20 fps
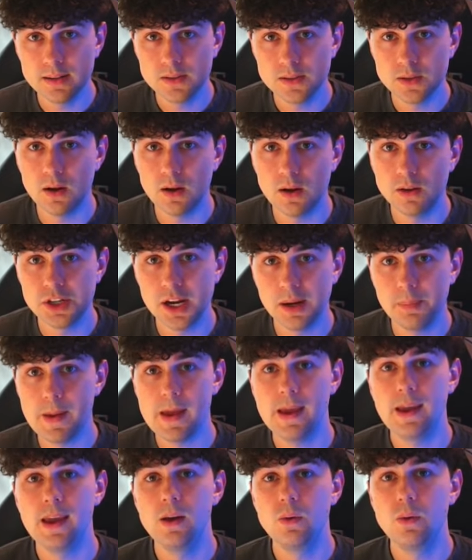So I'll check
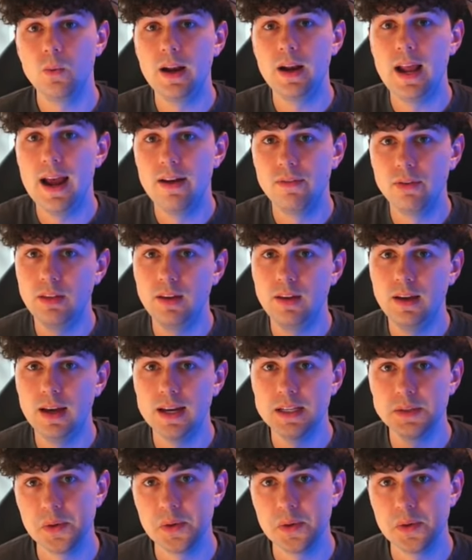back in when everything has been